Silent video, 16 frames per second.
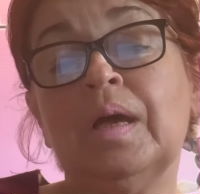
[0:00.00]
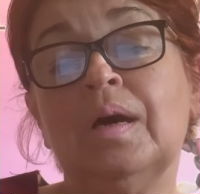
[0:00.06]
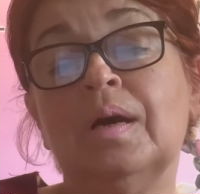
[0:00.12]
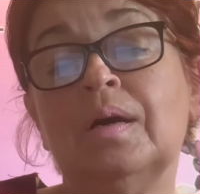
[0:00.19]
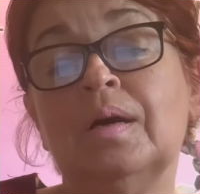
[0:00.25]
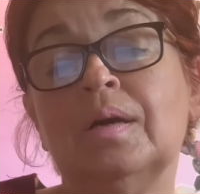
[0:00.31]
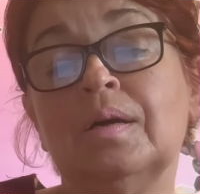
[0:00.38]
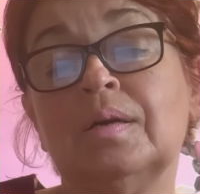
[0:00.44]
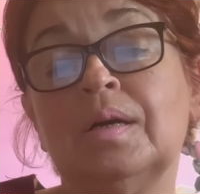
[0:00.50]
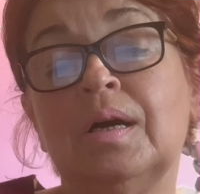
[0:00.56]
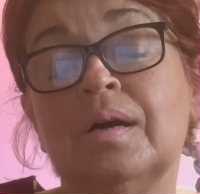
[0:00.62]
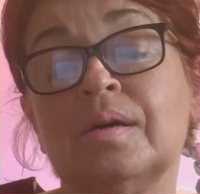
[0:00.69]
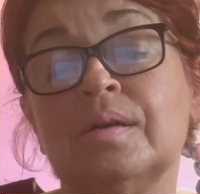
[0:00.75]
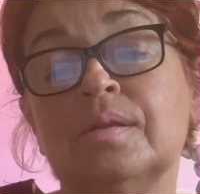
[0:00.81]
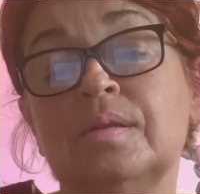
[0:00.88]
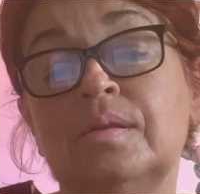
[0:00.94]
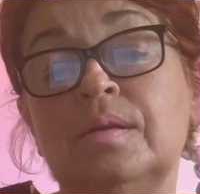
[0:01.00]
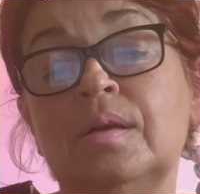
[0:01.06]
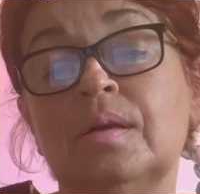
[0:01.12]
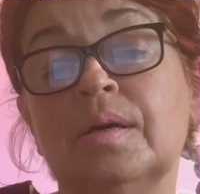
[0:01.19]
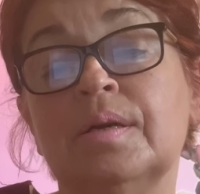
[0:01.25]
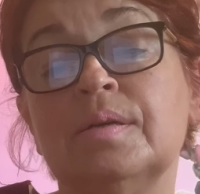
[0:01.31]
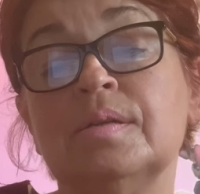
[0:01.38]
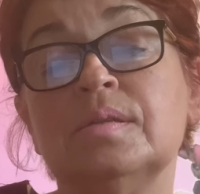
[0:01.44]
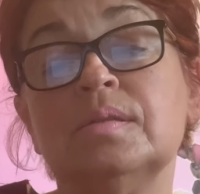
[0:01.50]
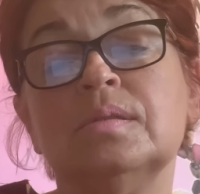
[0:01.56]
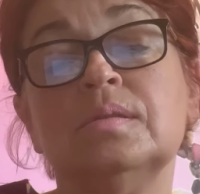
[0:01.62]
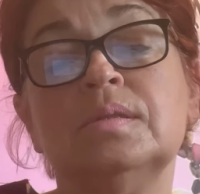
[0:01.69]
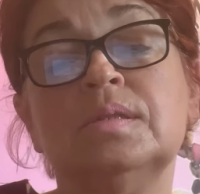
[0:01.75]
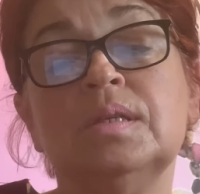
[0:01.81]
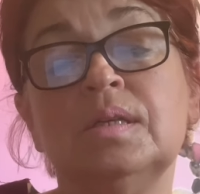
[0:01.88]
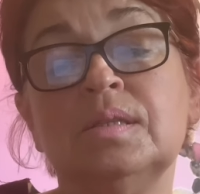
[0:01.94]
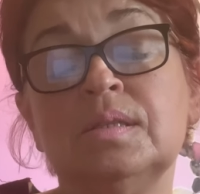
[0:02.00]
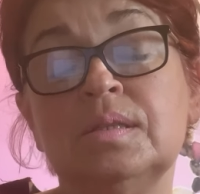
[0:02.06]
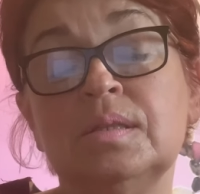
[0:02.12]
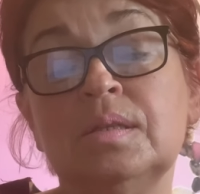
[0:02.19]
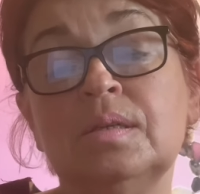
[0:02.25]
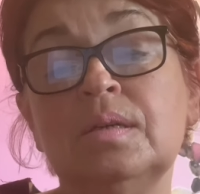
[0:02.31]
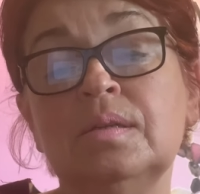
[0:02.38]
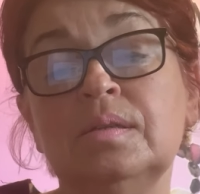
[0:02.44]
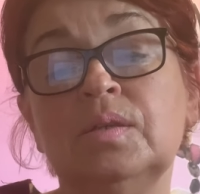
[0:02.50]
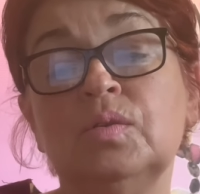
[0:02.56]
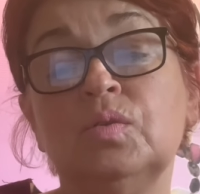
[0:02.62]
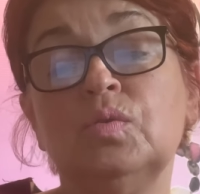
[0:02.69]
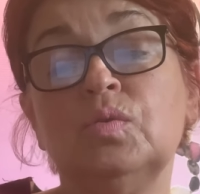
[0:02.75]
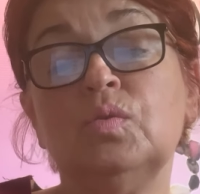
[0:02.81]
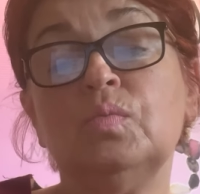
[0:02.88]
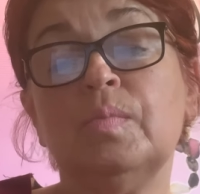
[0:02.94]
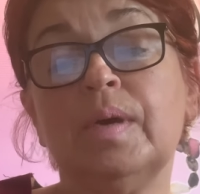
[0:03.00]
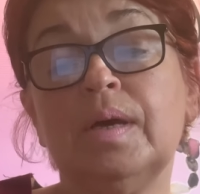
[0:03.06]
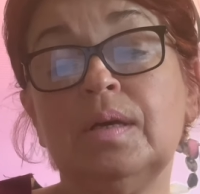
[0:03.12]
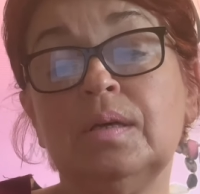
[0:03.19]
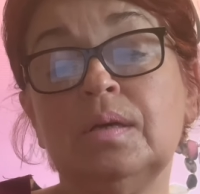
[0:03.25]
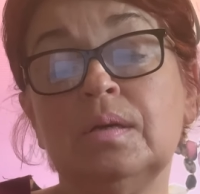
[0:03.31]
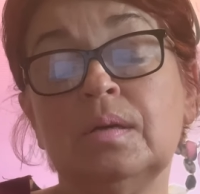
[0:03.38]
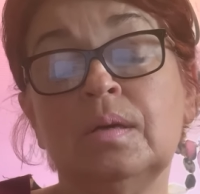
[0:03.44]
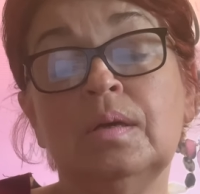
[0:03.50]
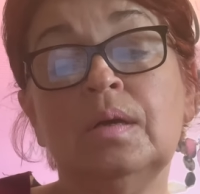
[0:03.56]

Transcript: uh, car dealers they still need to make